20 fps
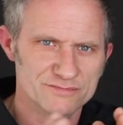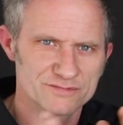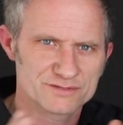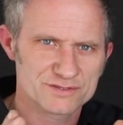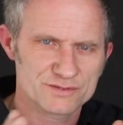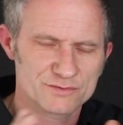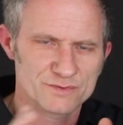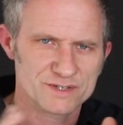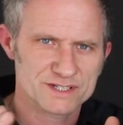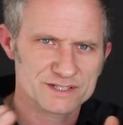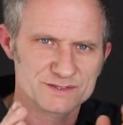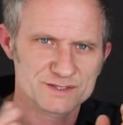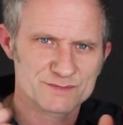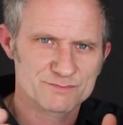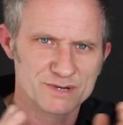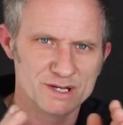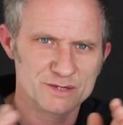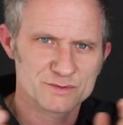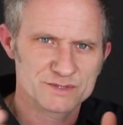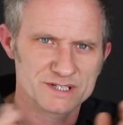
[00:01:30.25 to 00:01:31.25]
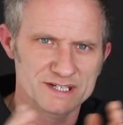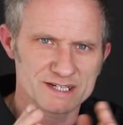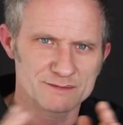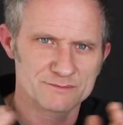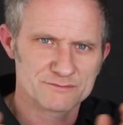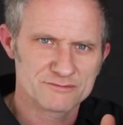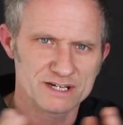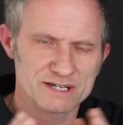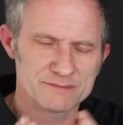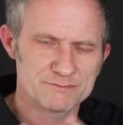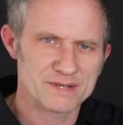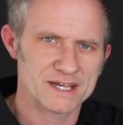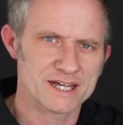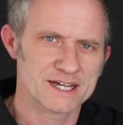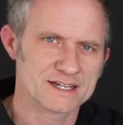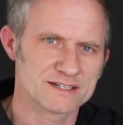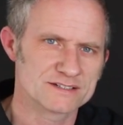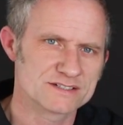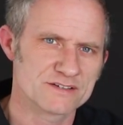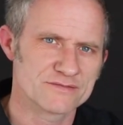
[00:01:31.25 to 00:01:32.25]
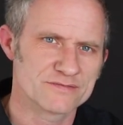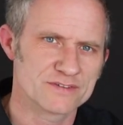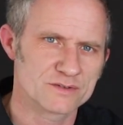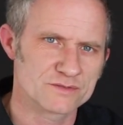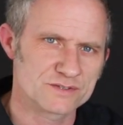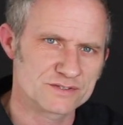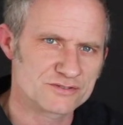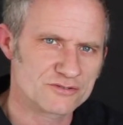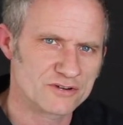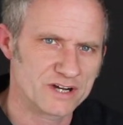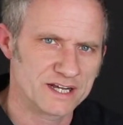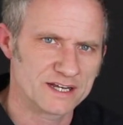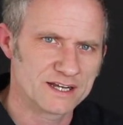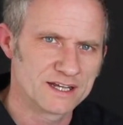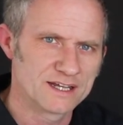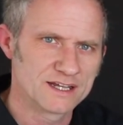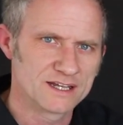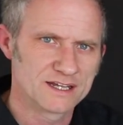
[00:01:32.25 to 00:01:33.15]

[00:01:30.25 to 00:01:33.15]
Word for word: sort of exploded up really big and to fill the screen.